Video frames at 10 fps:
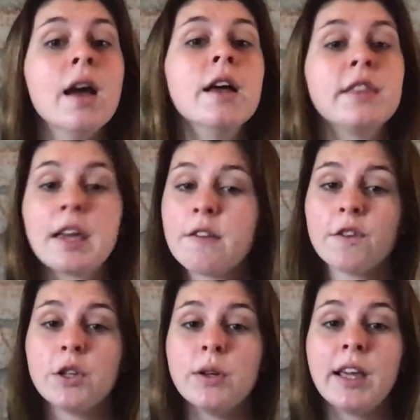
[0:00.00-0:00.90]
Thank you
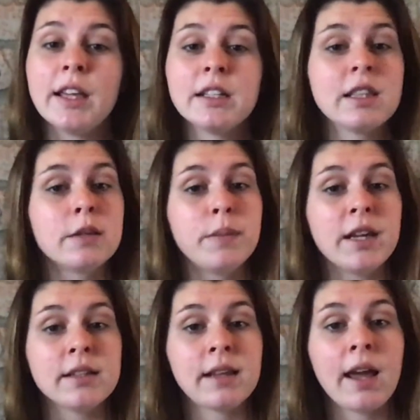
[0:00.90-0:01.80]
for tuning into this
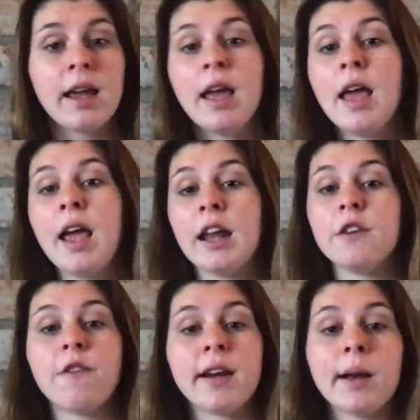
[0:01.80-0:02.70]
PSA, and
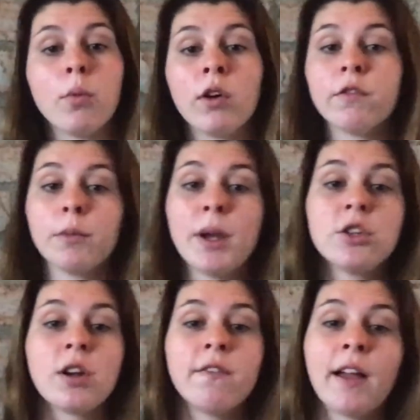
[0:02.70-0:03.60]
to find out more
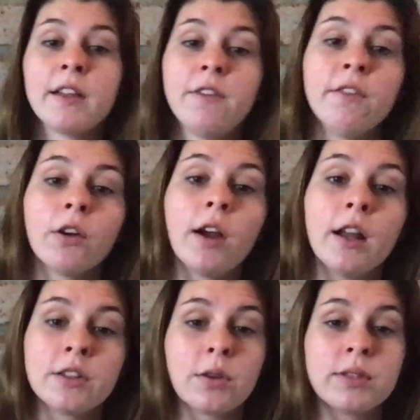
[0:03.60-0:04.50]
information on valley fever
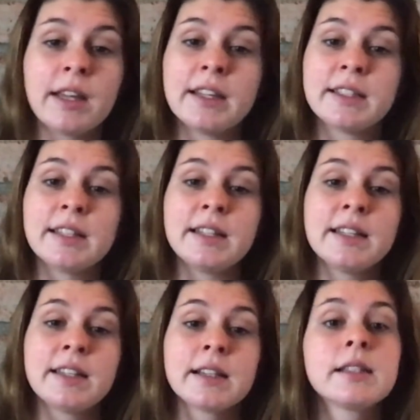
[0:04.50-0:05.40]
and associated statistics,